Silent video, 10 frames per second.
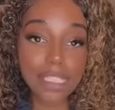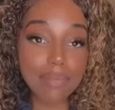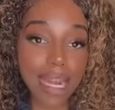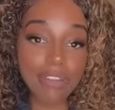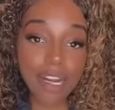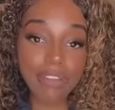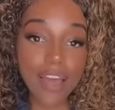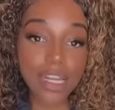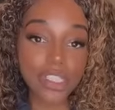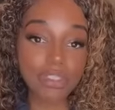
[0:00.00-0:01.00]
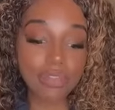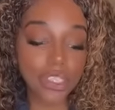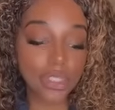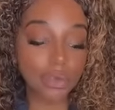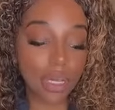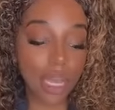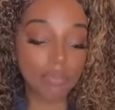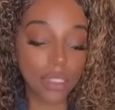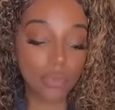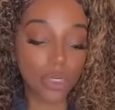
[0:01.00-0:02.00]
Somebody ready to find a shrimp to
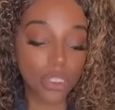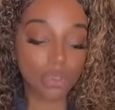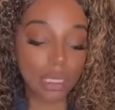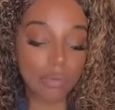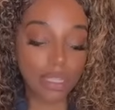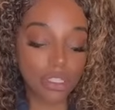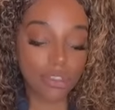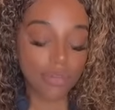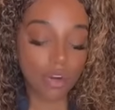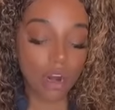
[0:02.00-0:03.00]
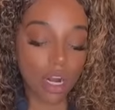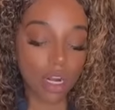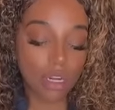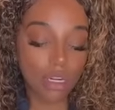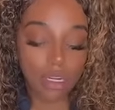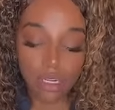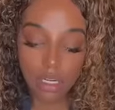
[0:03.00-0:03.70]
come towards you. Tell me about the Shrimp card.